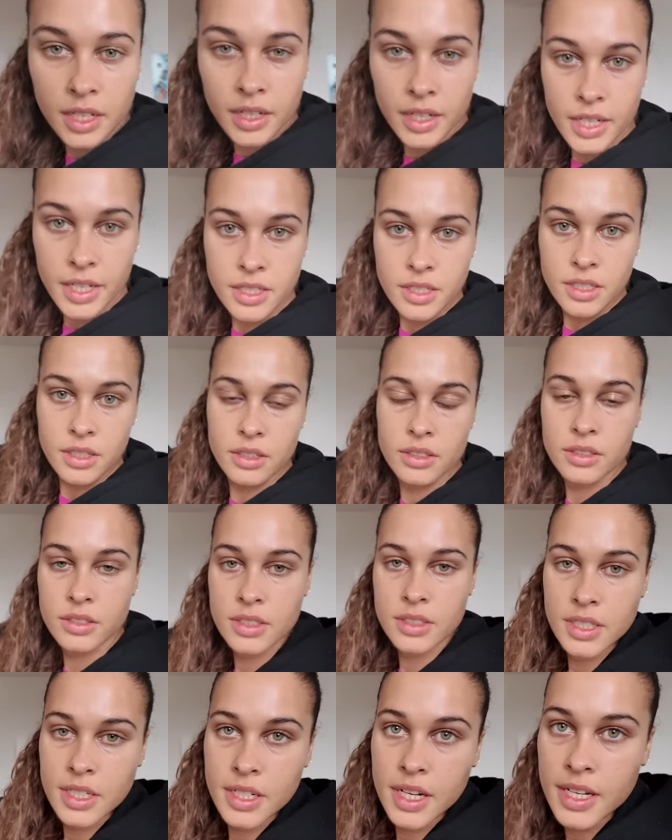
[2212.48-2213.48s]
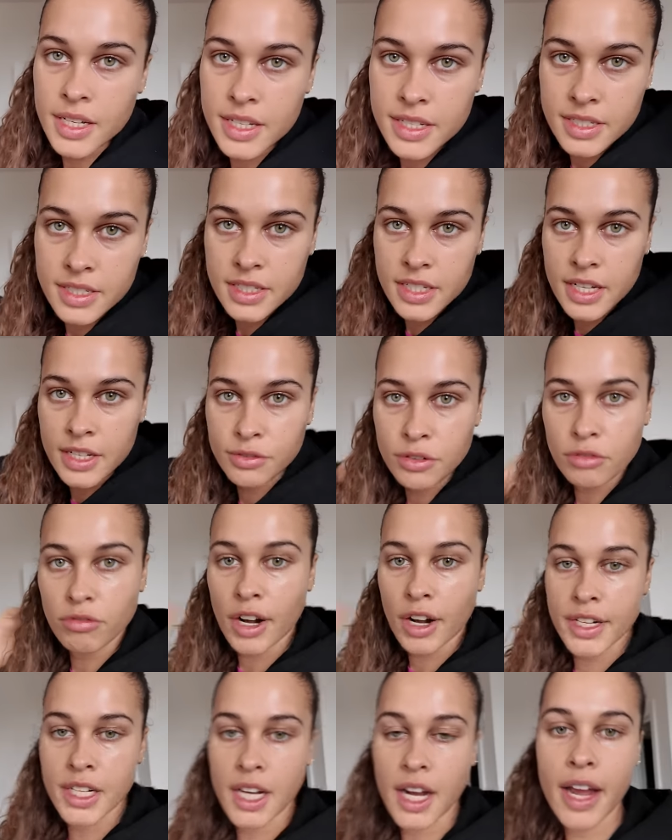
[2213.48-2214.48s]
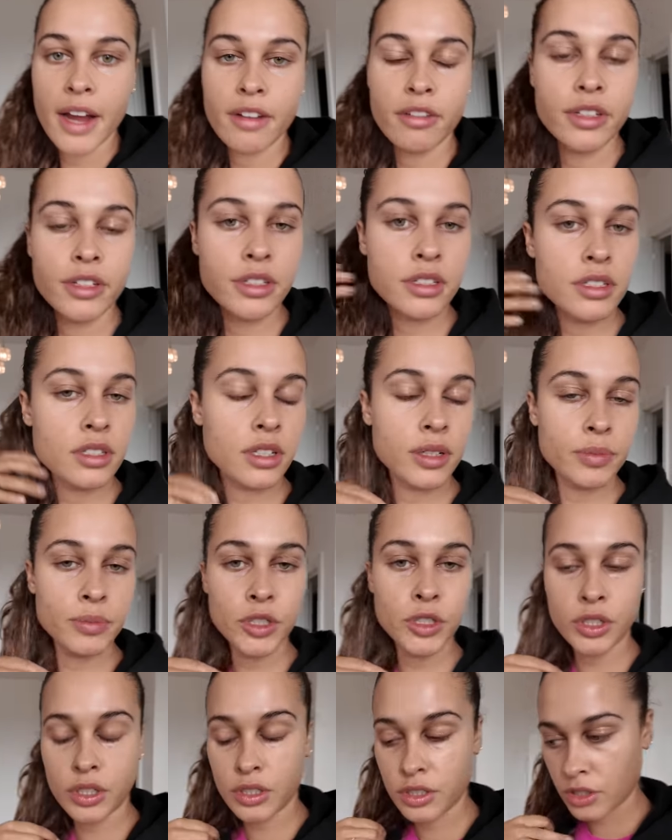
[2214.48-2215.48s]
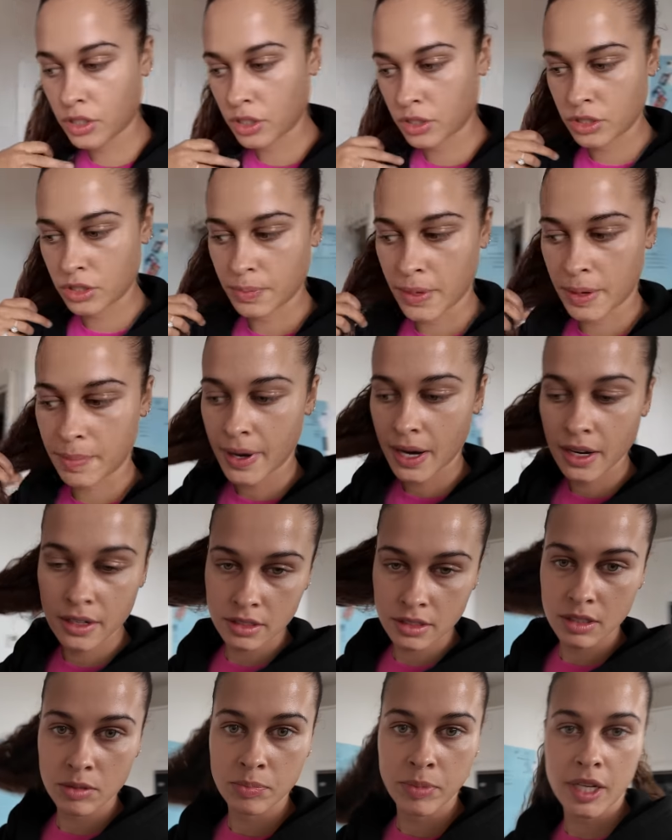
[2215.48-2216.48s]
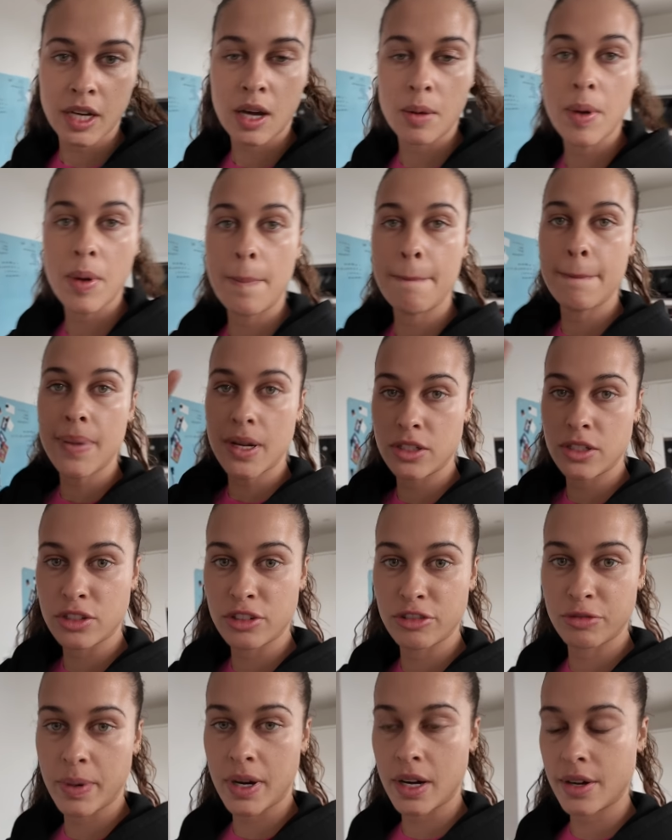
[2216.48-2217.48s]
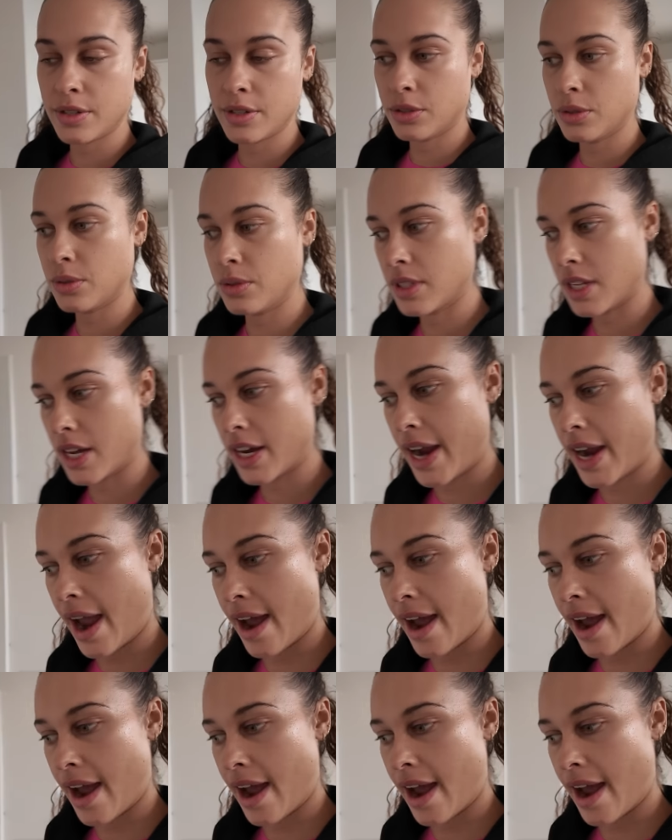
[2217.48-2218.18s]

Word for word: Okay, today is a day for running errands, so I'm just gonna go to my parents to pick up a bunch of parcels that I